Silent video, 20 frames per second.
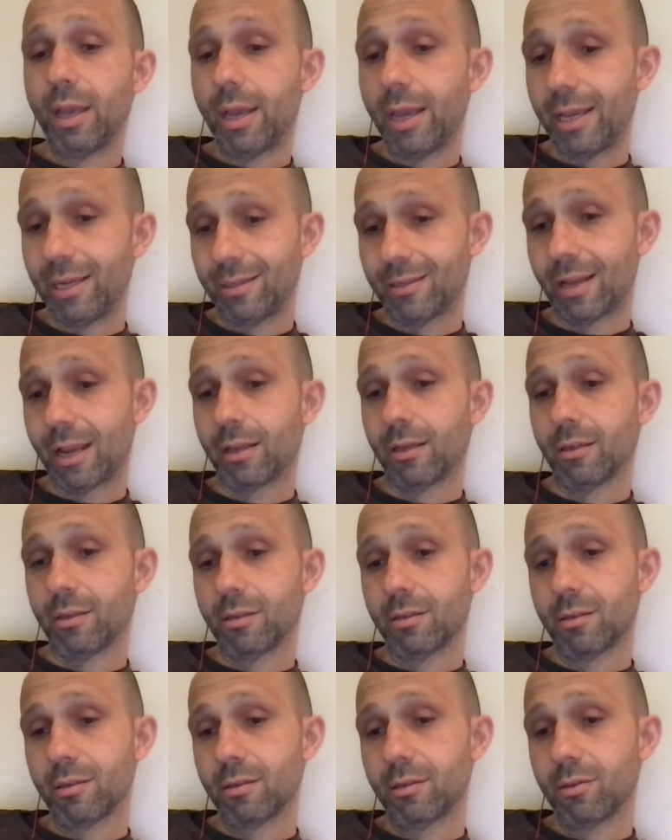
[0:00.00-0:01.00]
Eight
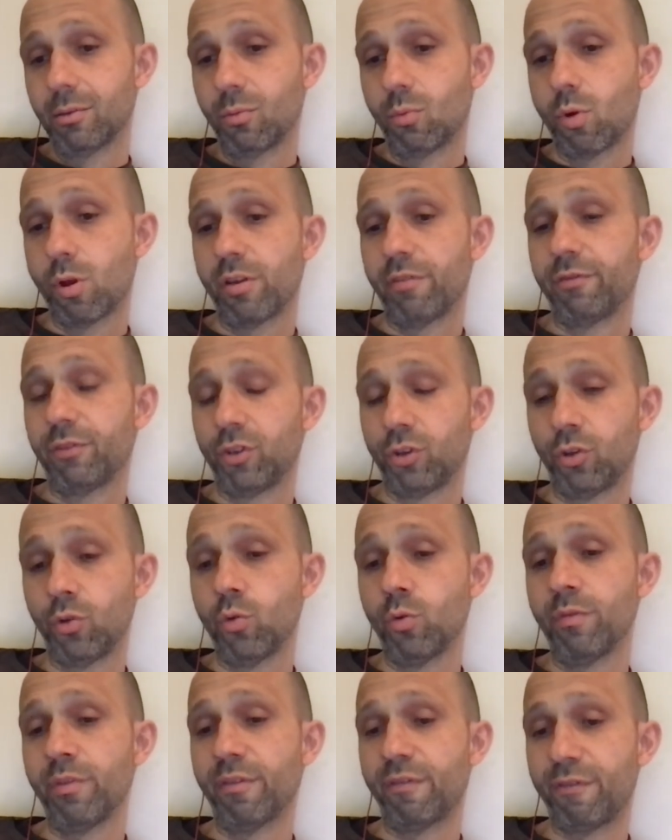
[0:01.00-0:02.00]
seconds. One of
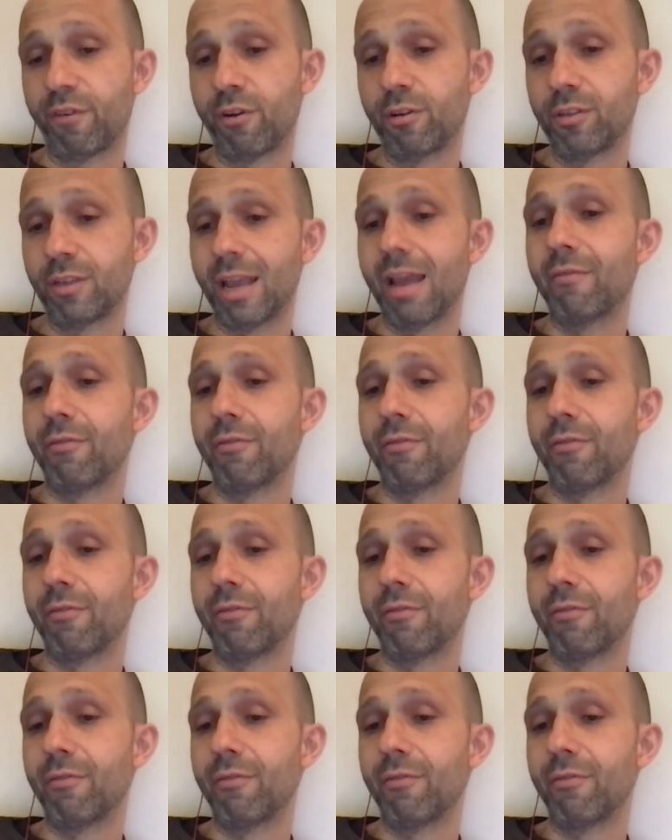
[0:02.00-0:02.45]
two of the first